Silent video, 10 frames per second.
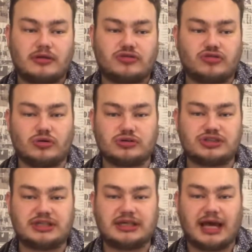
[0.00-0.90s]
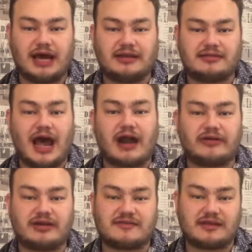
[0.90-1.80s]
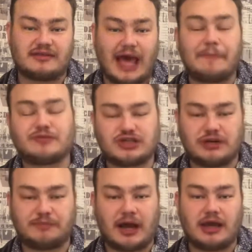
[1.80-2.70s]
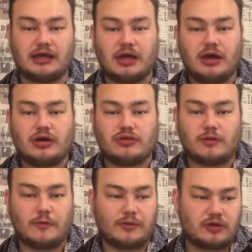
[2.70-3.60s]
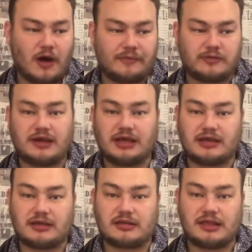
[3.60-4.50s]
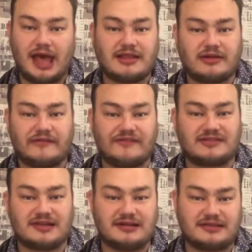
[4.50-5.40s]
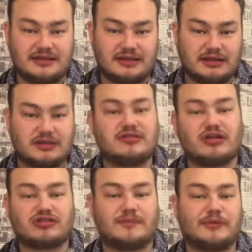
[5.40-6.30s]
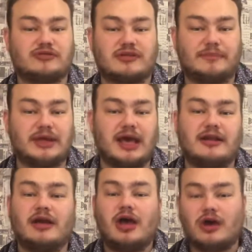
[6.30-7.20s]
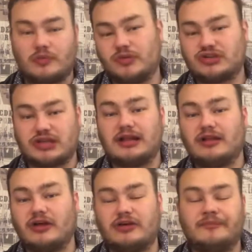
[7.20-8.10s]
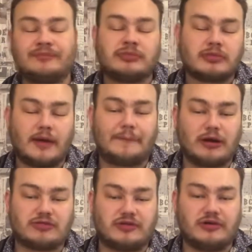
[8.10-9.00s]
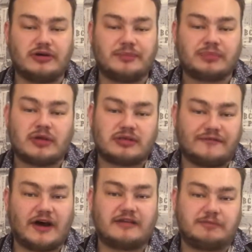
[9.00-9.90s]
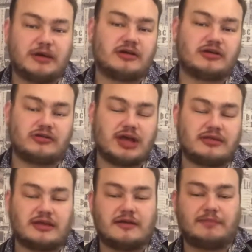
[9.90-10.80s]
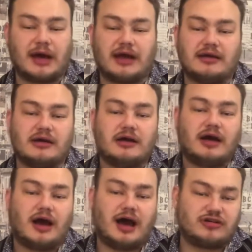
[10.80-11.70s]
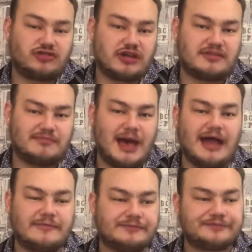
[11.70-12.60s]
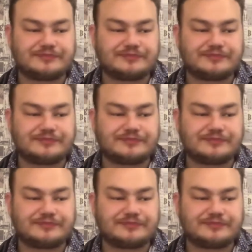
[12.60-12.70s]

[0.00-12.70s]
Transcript: Georgie and Darius get captured by the RoboCops when they enter a facility they're not supposed to be in which they learn about the device being created by Drake's men.